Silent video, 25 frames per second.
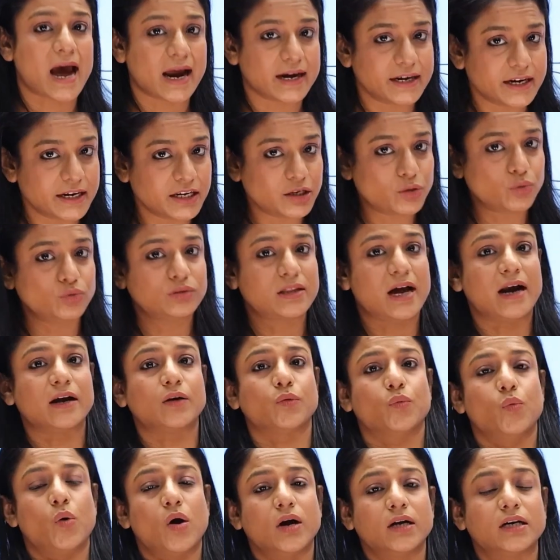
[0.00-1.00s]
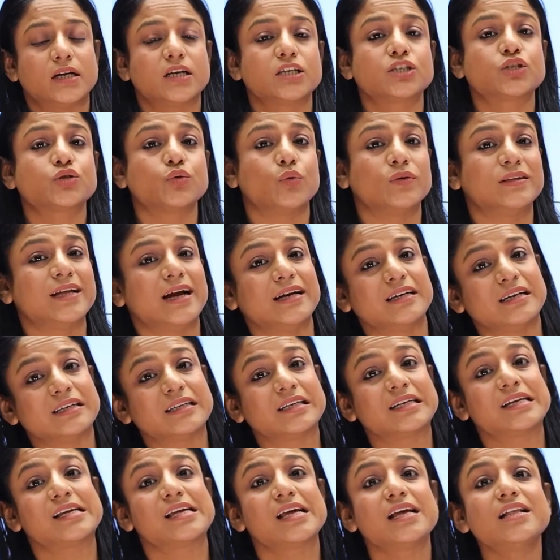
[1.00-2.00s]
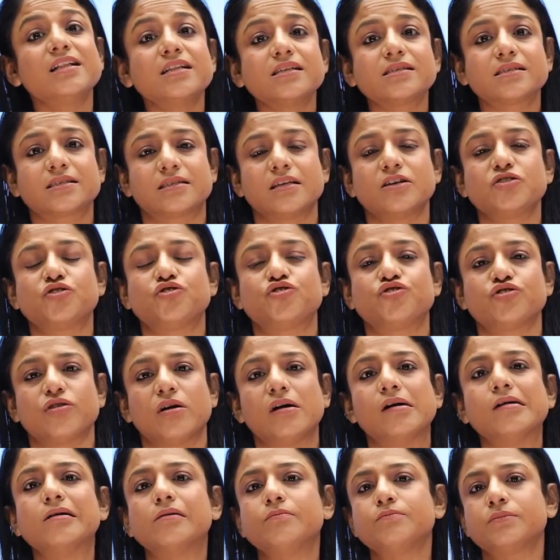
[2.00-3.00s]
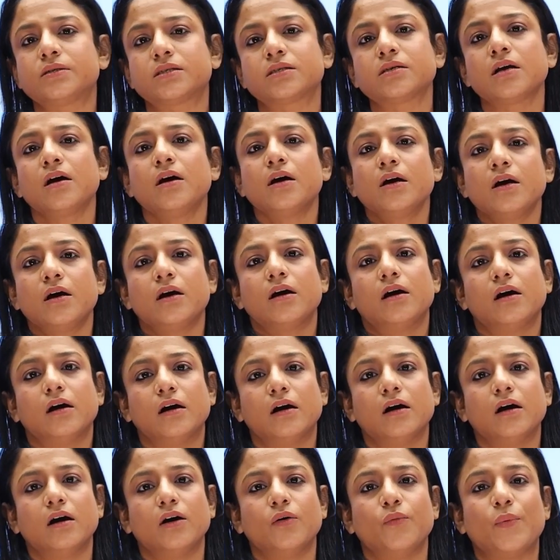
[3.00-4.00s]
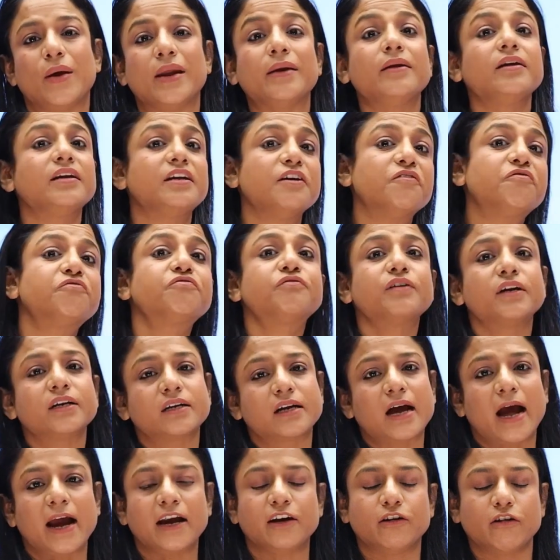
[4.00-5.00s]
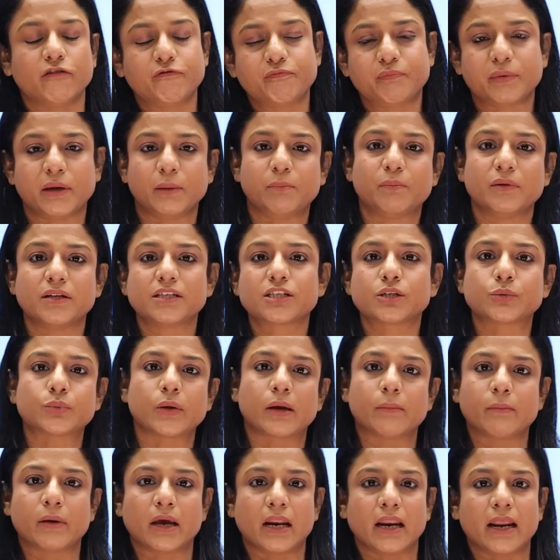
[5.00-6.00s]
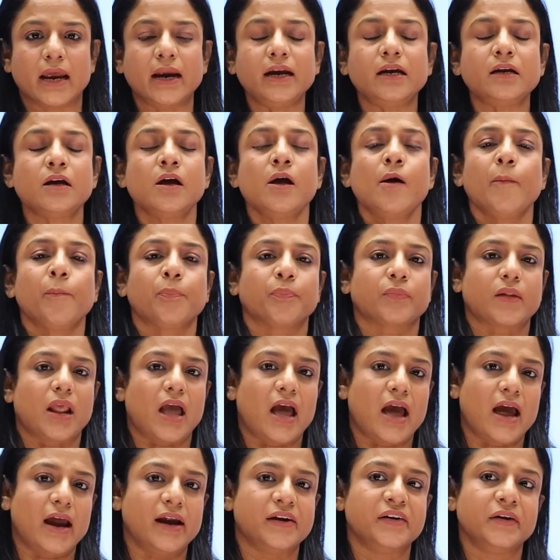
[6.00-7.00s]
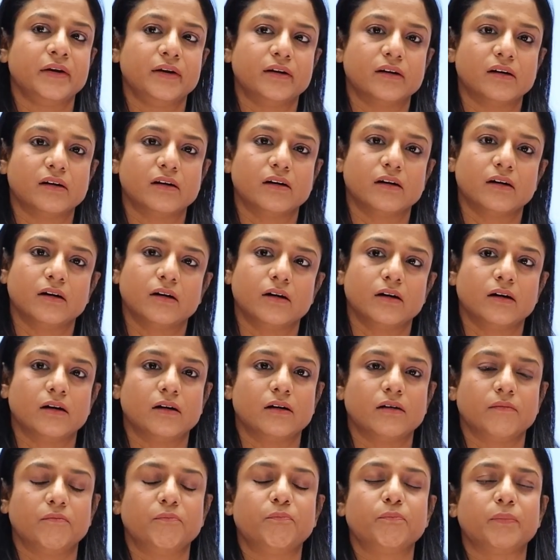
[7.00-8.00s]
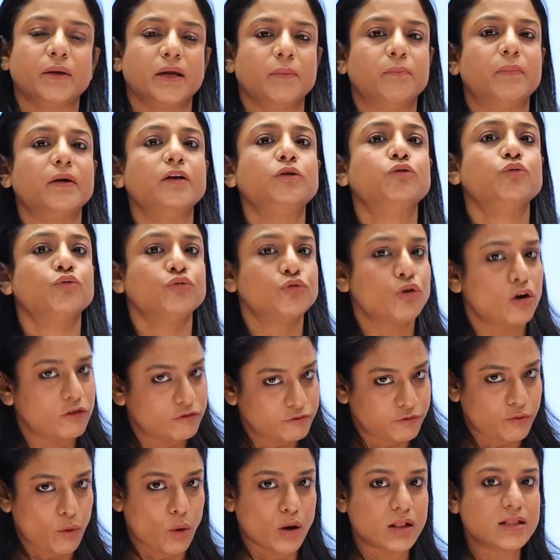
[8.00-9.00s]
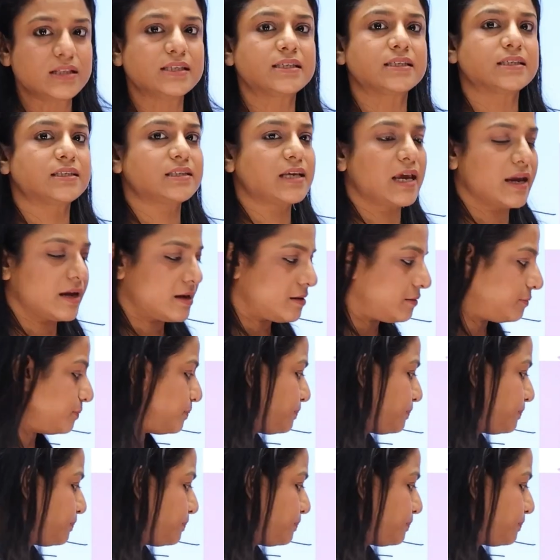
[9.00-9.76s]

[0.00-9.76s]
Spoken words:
added to that water so that it kills the germs when different kind of people swim in it, and people do not fall sick.